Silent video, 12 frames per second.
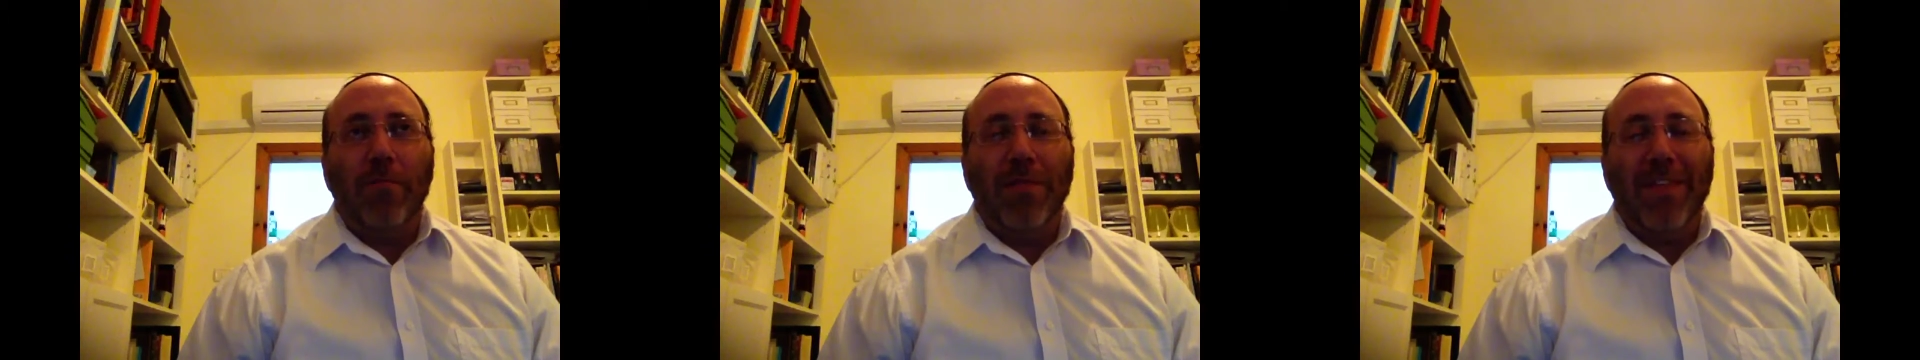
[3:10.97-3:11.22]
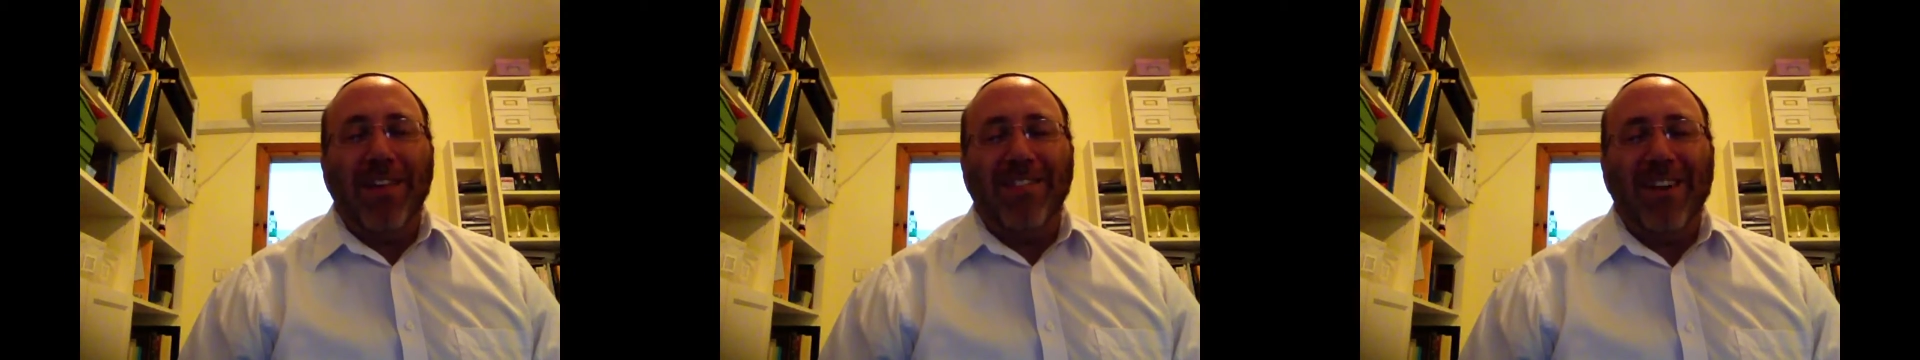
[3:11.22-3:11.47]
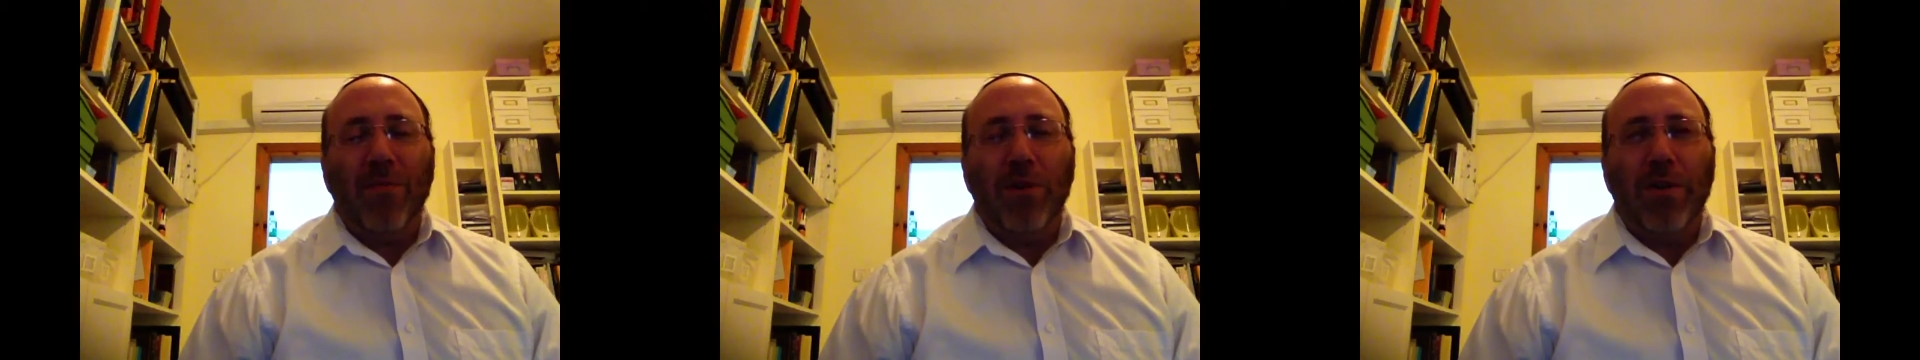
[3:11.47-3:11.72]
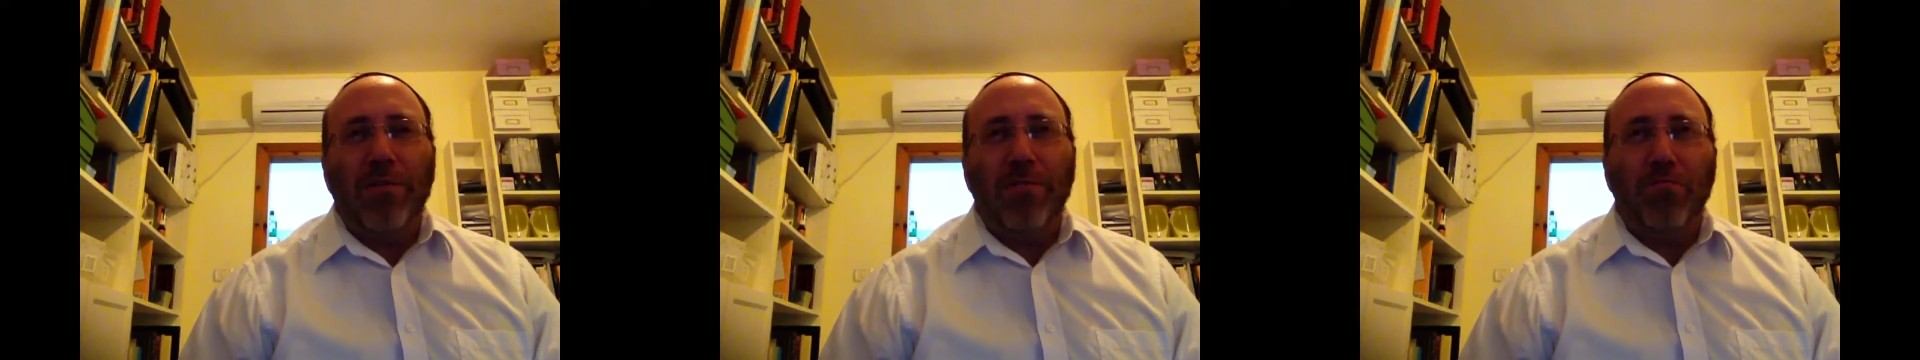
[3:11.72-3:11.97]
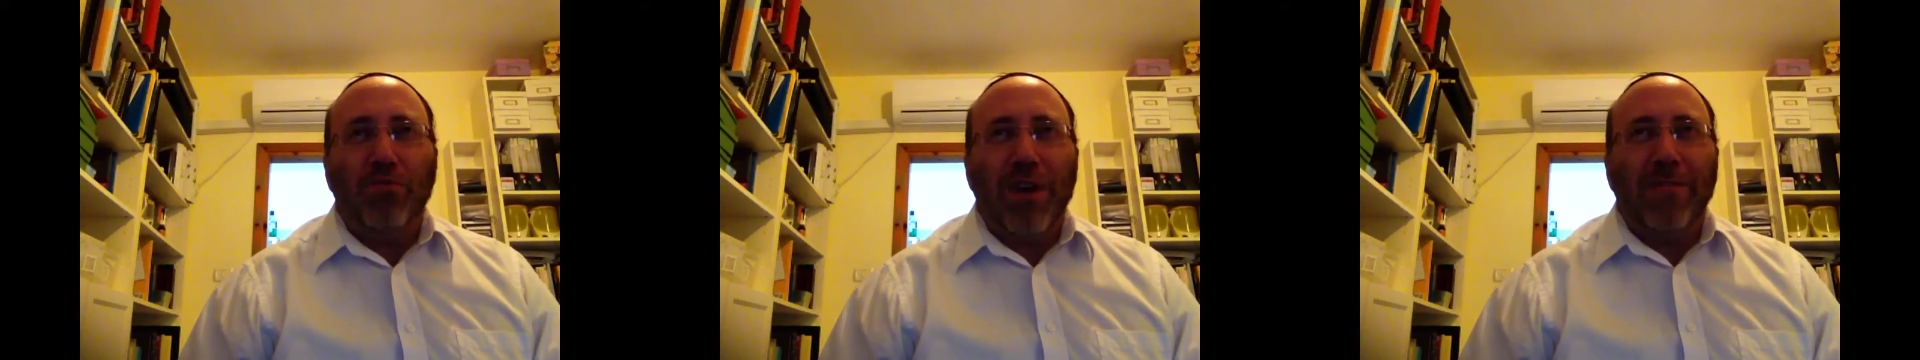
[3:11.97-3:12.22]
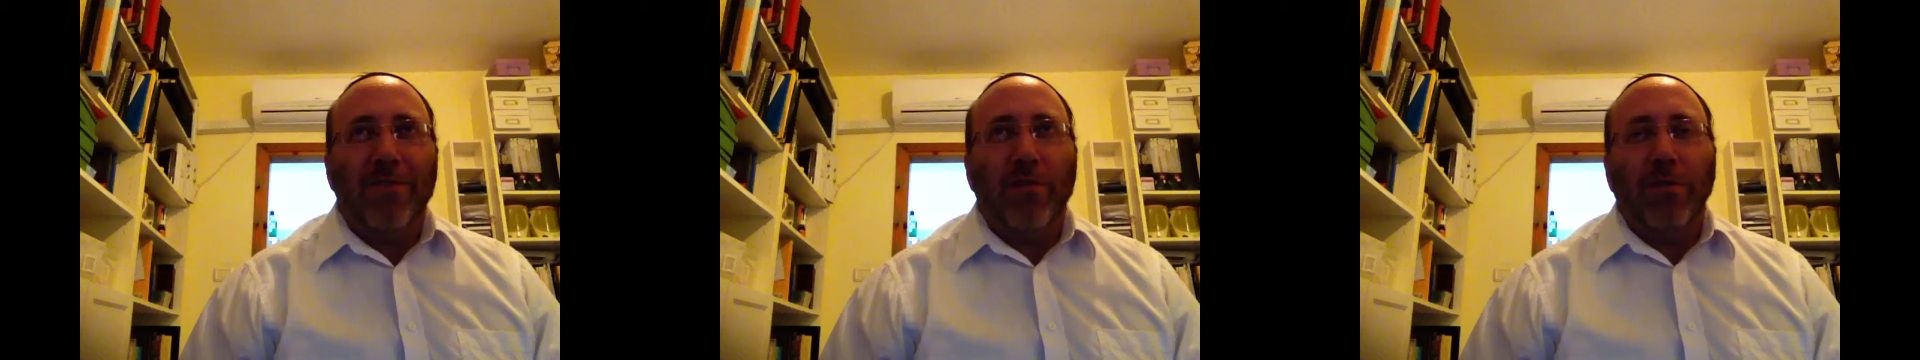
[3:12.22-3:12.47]
but that's how we
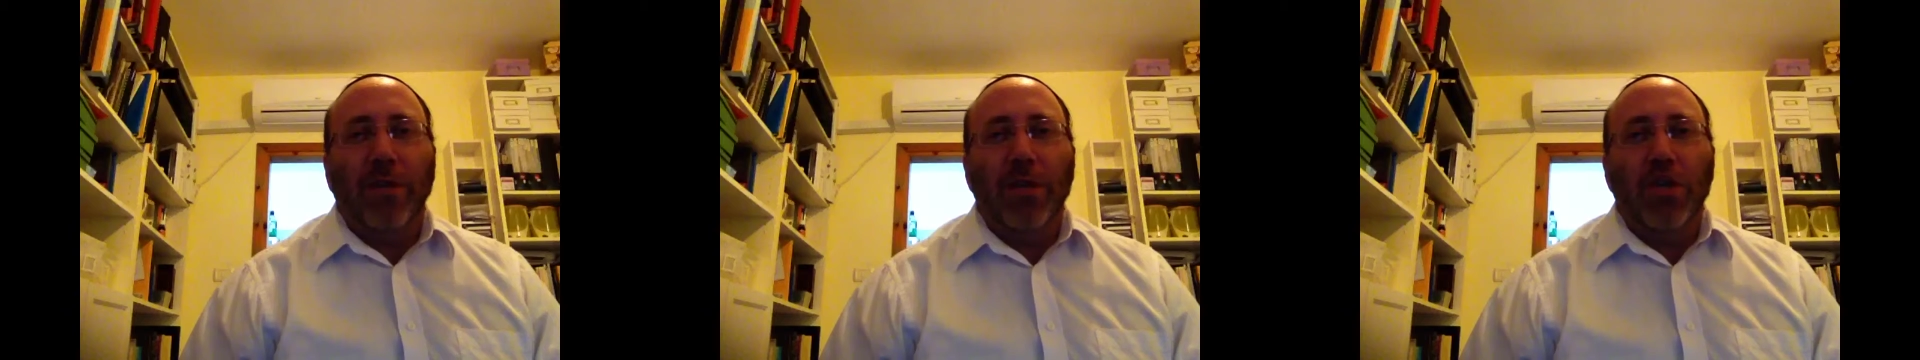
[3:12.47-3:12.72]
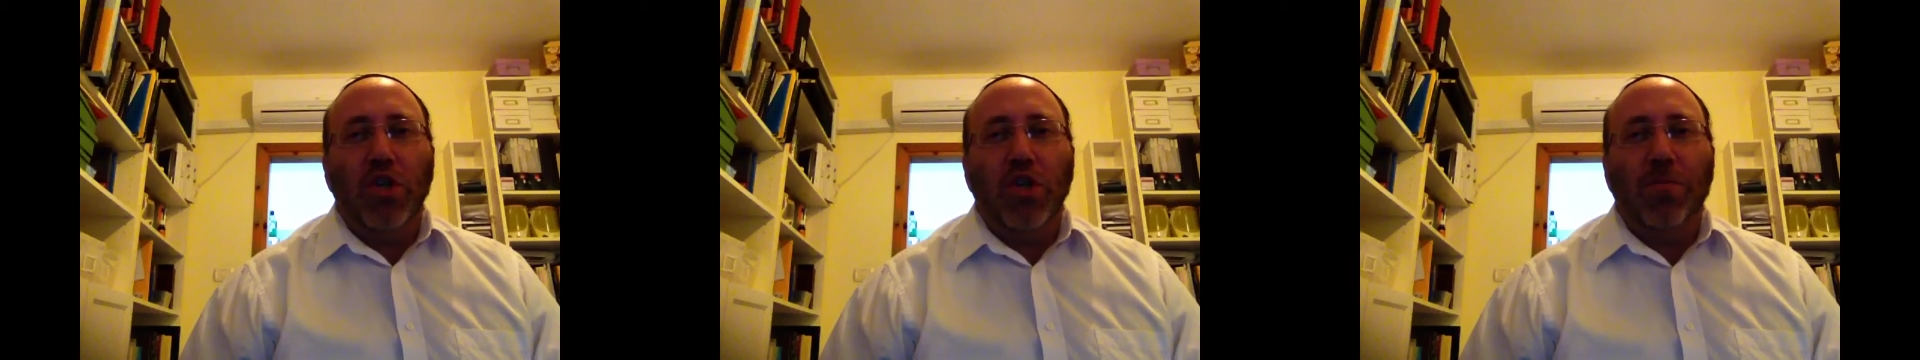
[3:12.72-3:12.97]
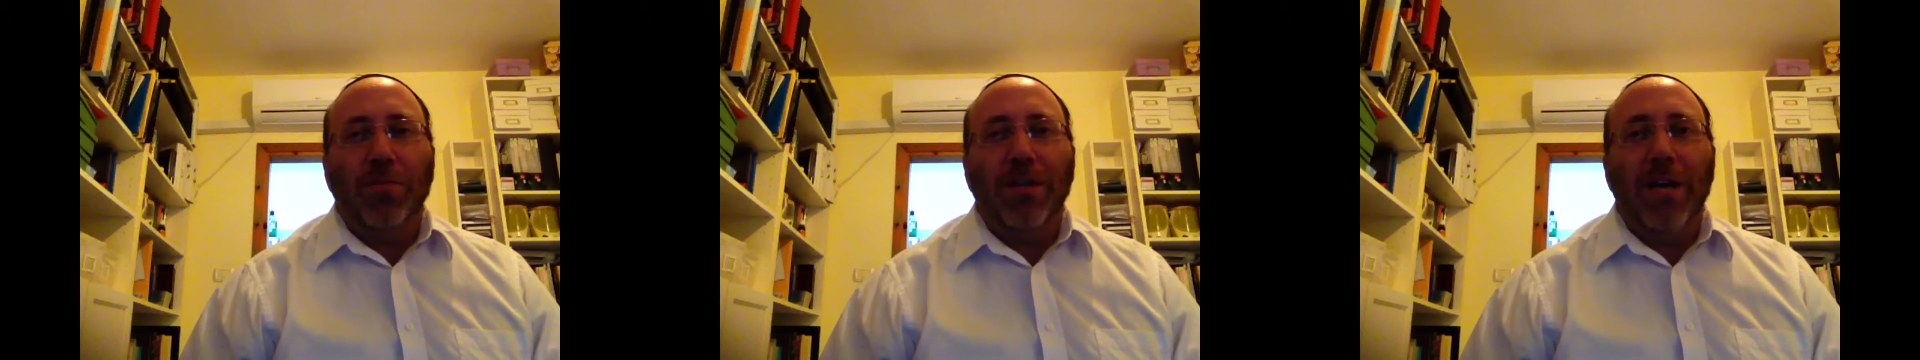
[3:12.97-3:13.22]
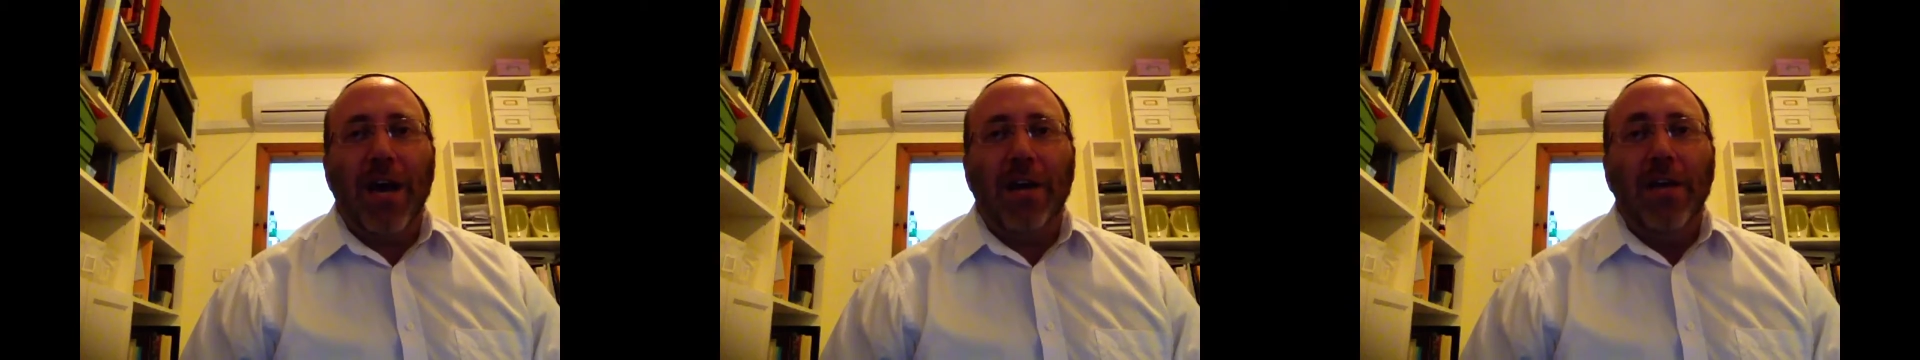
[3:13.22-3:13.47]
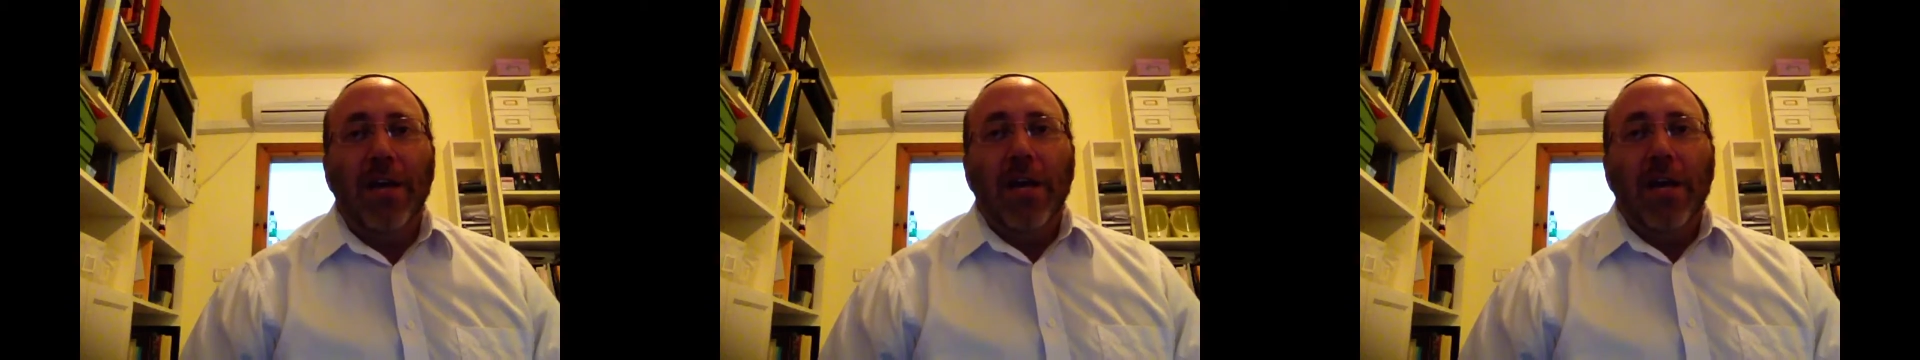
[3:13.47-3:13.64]
express our relationship to God.